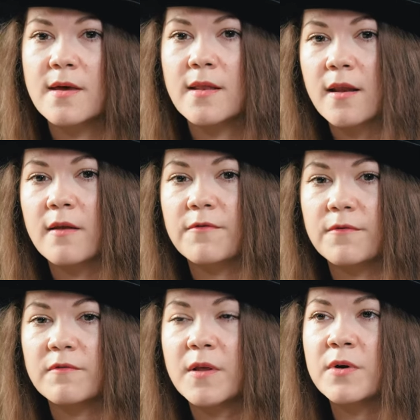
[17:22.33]
And then
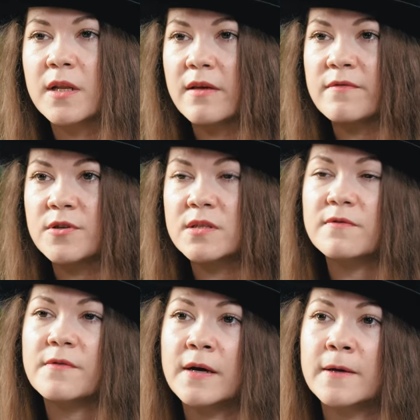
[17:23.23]
if, if they want to
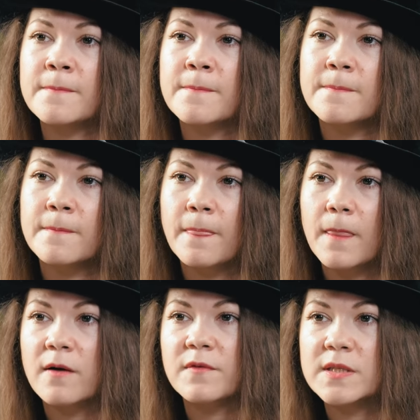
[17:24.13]
diversify,
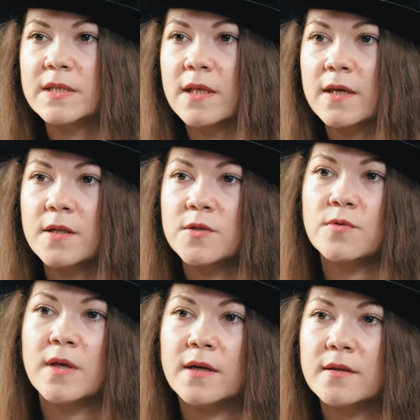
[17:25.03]
obviously they can
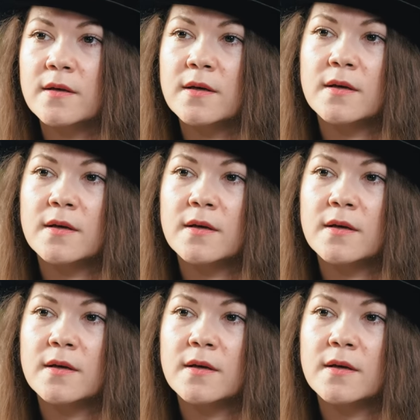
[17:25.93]
do that.